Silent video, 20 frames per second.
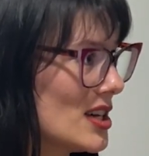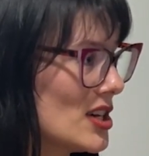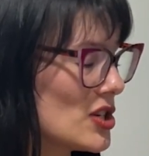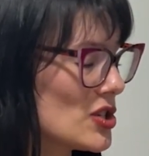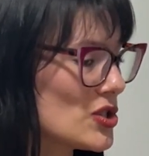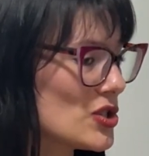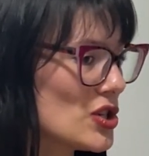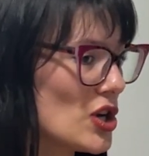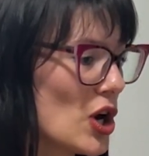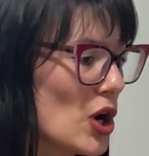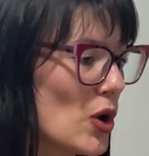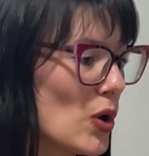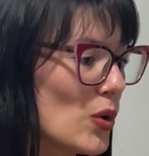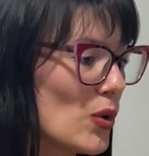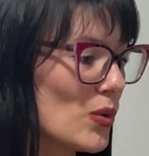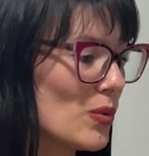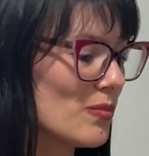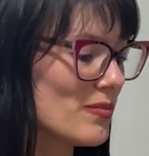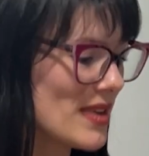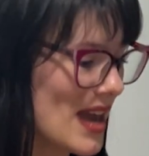
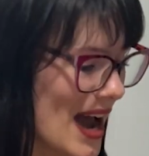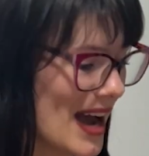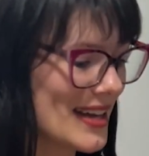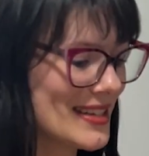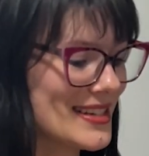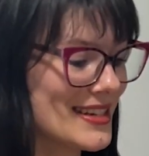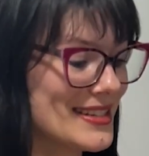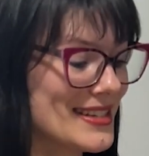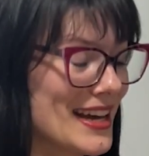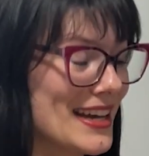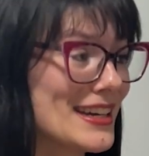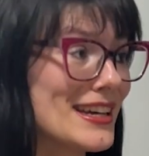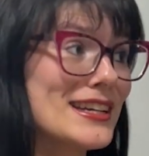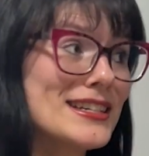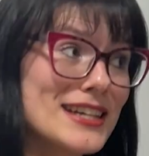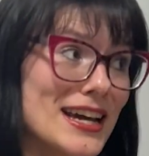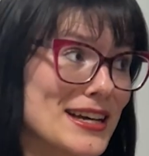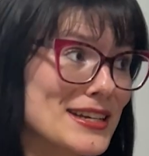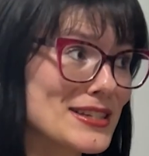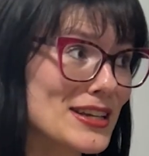So yeah, as I said, it
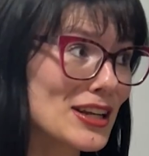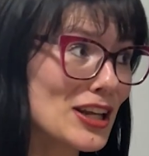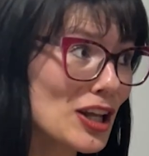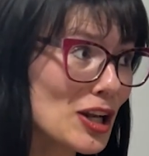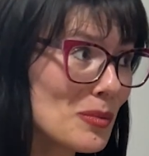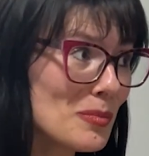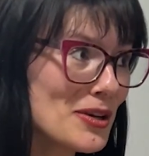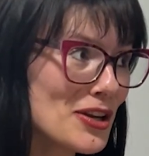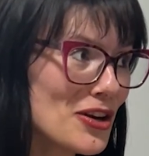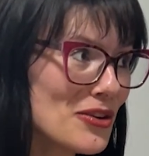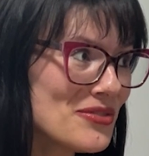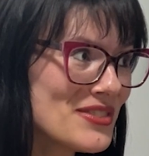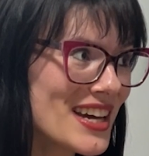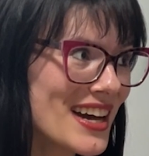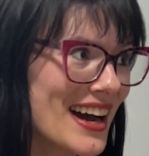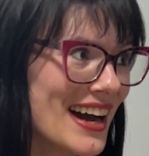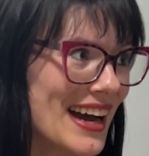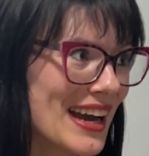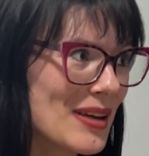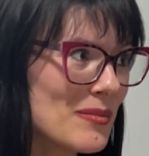takes a little bit of
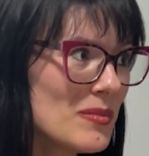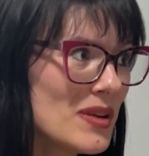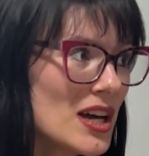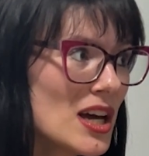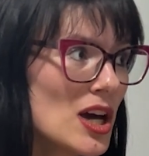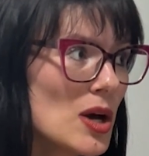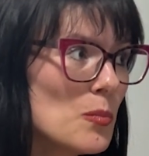time,